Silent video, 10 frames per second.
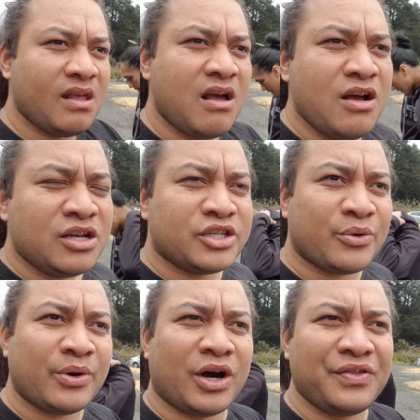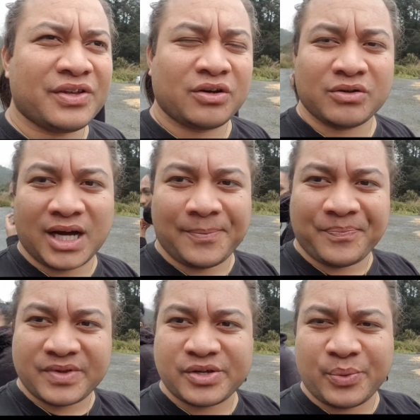So we're on the um. So
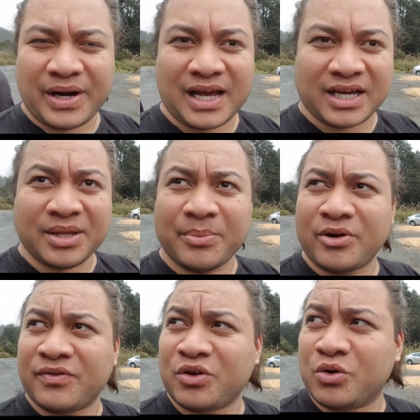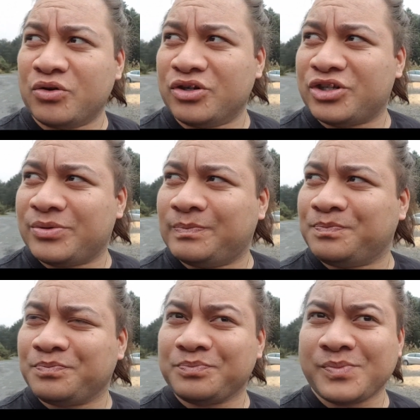we're like in the middle of the gorge
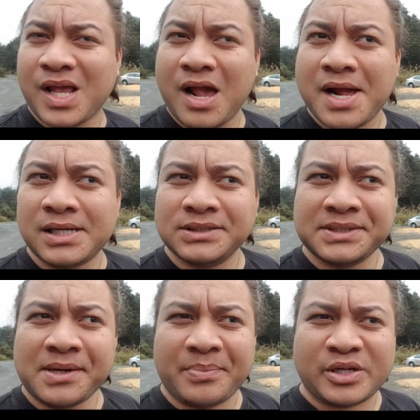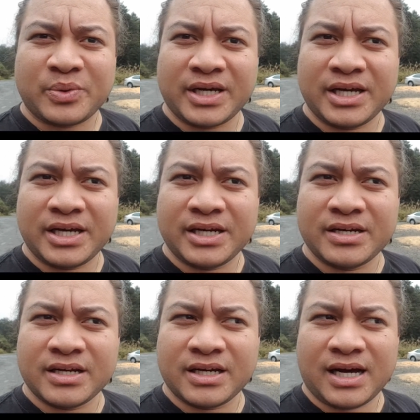between
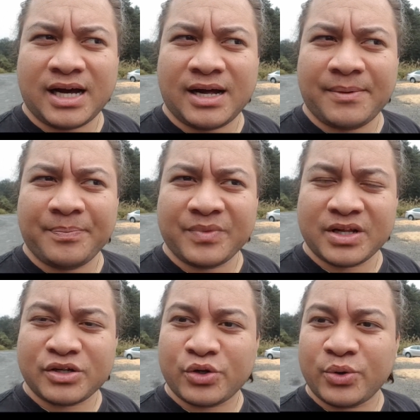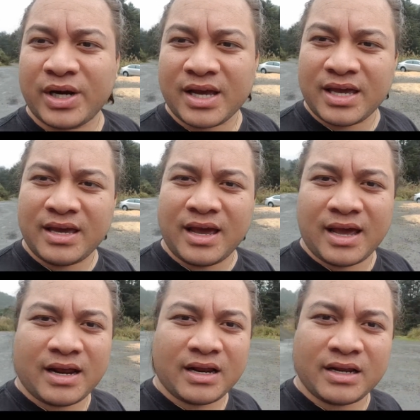um, Turangi
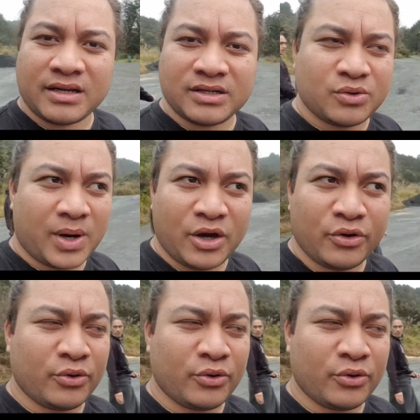and Waiouru.